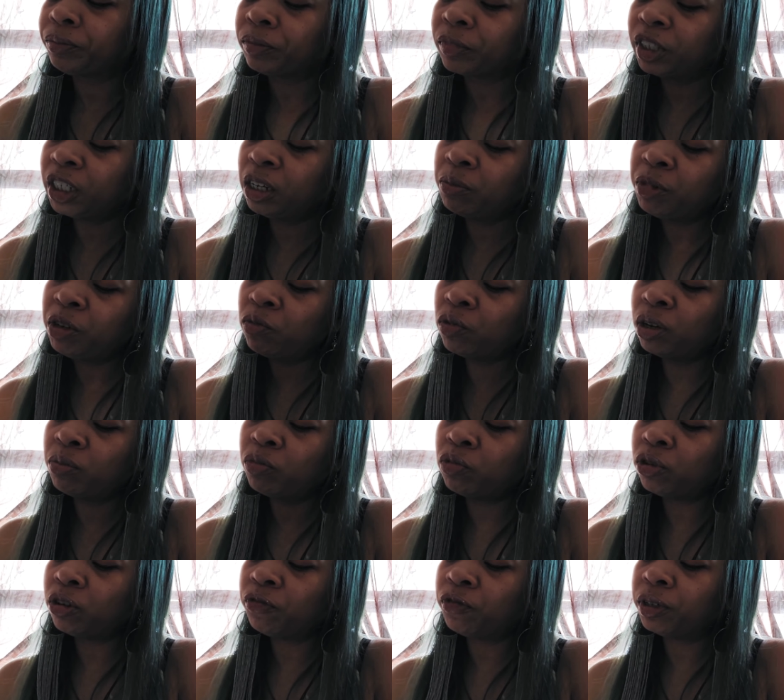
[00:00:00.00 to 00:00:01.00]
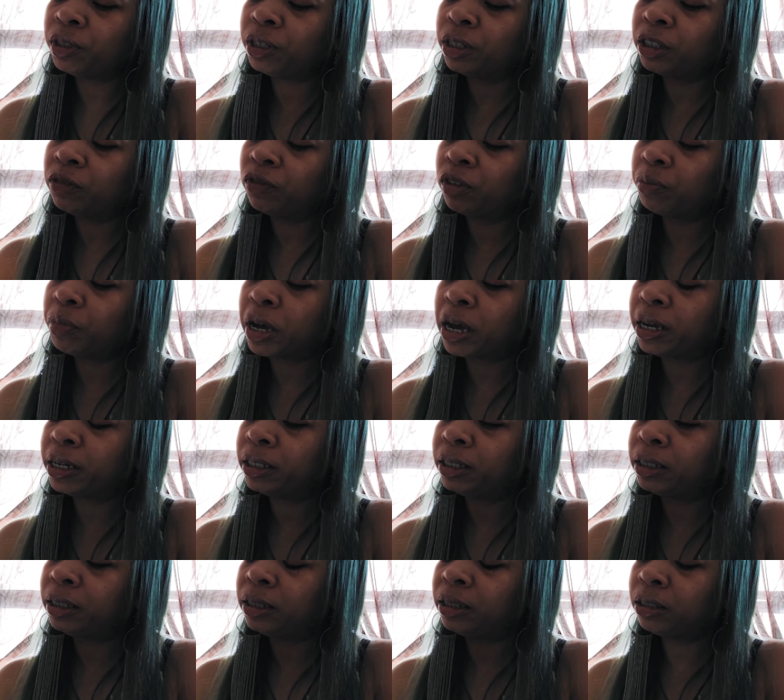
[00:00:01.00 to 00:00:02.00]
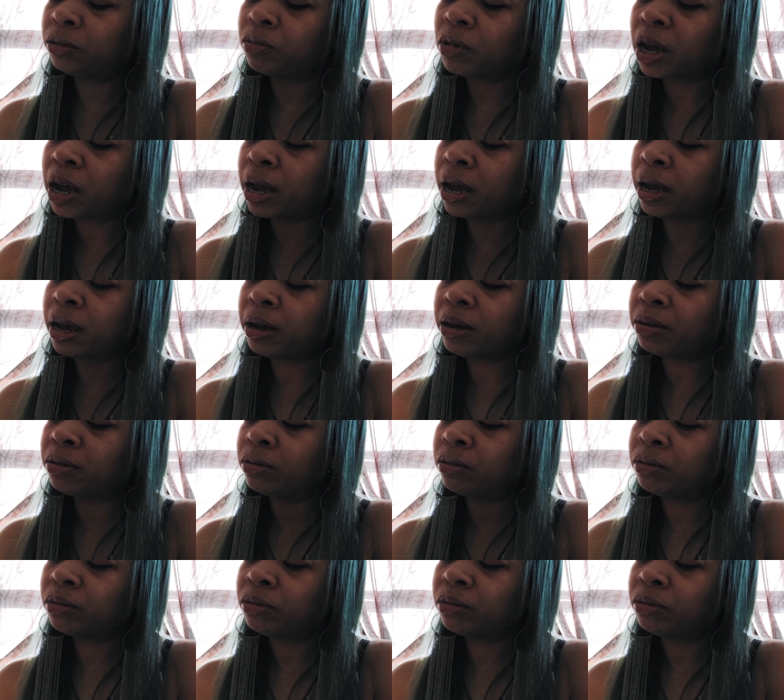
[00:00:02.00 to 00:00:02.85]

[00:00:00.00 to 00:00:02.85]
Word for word: Give me one more for this for Pisces. Wow.